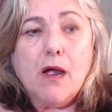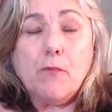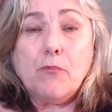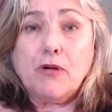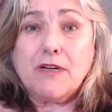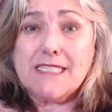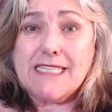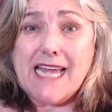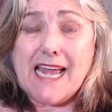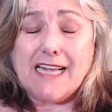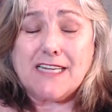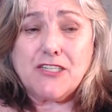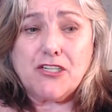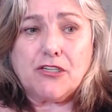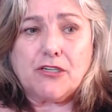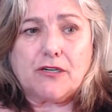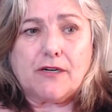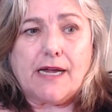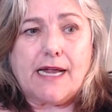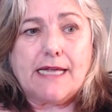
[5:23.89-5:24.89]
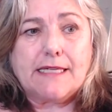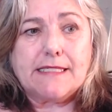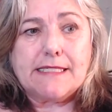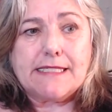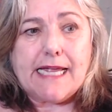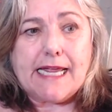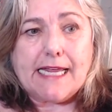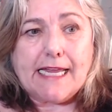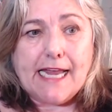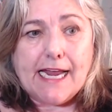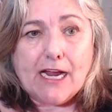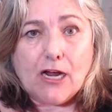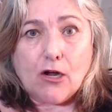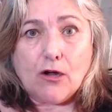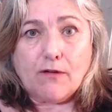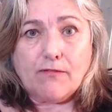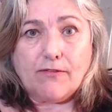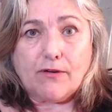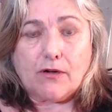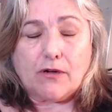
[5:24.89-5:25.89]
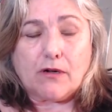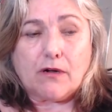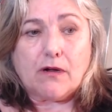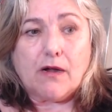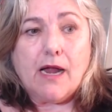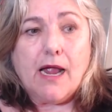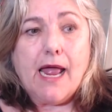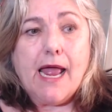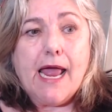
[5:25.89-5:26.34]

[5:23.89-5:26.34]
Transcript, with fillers: protect her and take care of her,